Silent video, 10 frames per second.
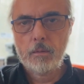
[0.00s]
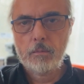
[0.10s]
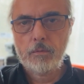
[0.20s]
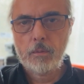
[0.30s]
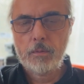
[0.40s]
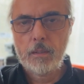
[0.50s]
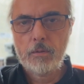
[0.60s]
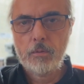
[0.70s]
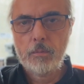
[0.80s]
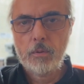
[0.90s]
From
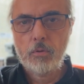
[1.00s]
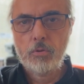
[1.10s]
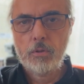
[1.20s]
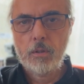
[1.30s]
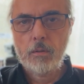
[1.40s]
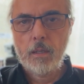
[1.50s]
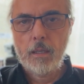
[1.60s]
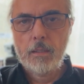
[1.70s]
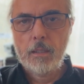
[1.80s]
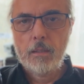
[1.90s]
these revolutionary
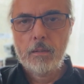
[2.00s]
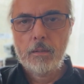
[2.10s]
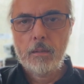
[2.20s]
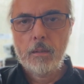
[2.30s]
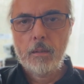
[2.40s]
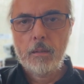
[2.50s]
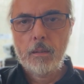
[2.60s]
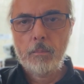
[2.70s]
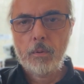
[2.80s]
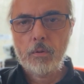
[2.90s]
ideas
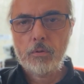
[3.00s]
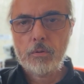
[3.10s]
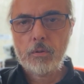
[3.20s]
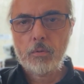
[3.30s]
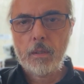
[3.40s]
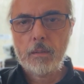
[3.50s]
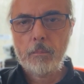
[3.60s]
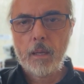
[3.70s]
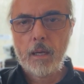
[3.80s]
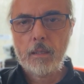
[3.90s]
emerged the great
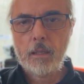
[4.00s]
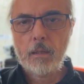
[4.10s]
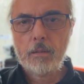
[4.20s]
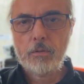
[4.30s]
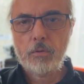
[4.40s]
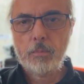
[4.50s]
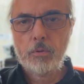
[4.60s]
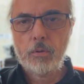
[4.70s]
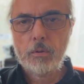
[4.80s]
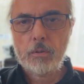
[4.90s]
Mahayana
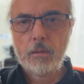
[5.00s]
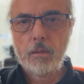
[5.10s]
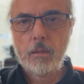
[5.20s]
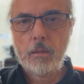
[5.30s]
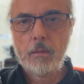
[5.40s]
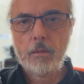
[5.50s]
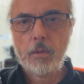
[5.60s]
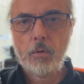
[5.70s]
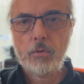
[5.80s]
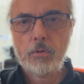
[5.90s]
scriptures, the
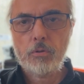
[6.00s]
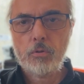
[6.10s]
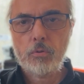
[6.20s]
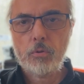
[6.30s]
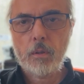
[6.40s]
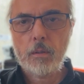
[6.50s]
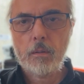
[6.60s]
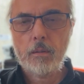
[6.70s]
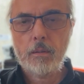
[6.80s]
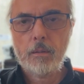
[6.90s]
Lotus Sutra,
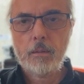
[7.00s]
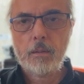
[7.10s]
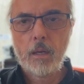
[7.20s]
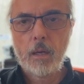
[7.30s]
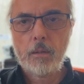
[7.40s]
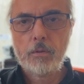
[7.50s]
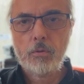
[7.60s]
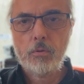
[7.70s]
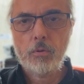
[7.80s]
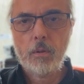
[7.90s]
the Heart
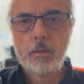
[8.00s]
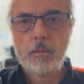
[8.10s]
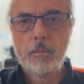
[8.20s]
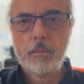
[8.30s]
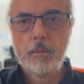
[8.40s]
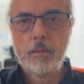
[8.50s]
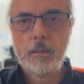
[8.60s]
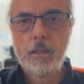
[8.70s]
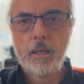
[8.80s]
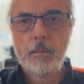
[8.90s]
Sutra,
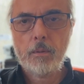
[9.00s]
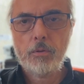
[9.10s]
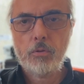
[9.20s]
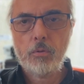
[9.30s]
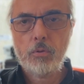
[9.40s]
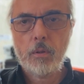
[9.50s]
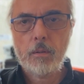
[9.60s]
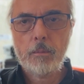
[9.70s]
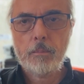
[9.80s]
the Diamond Sutra.